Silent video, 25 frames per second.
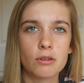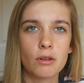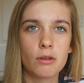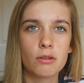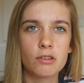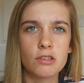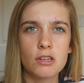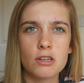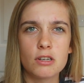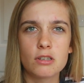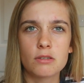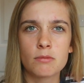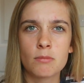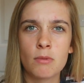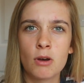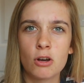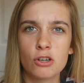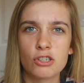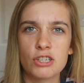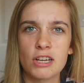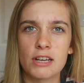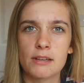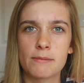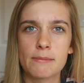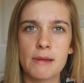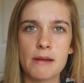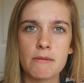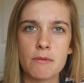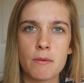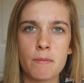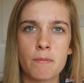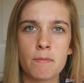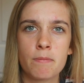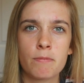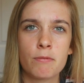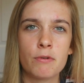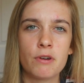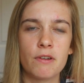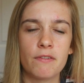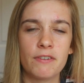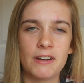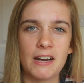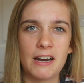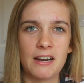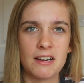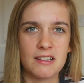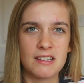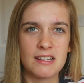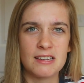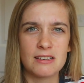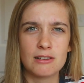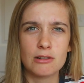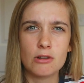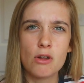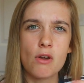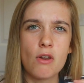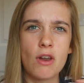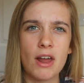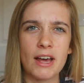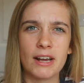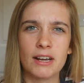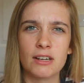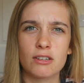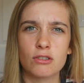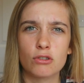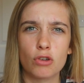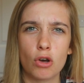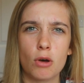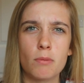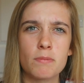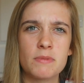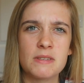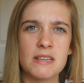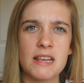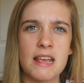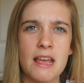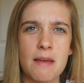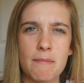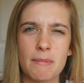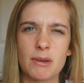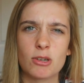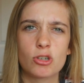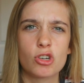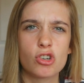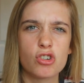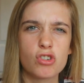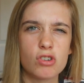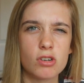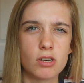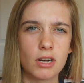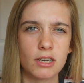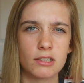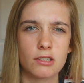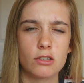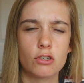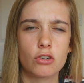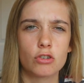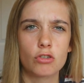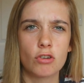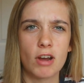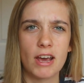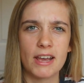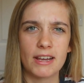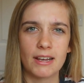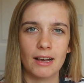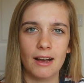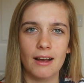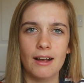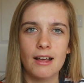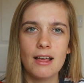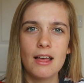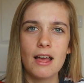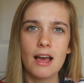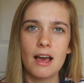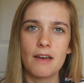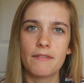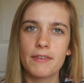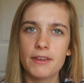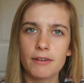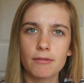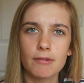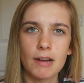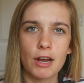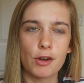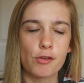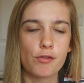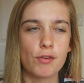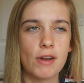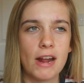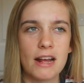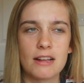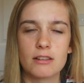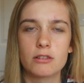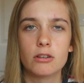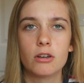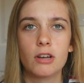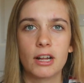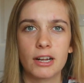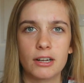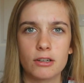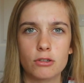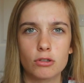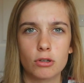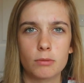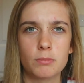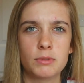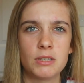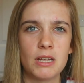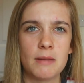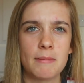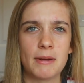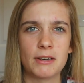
since Martial's played with Bruno Fernandes, he's looked like a top-tier Manchester United striker. I think Rashford has looked like a top-tier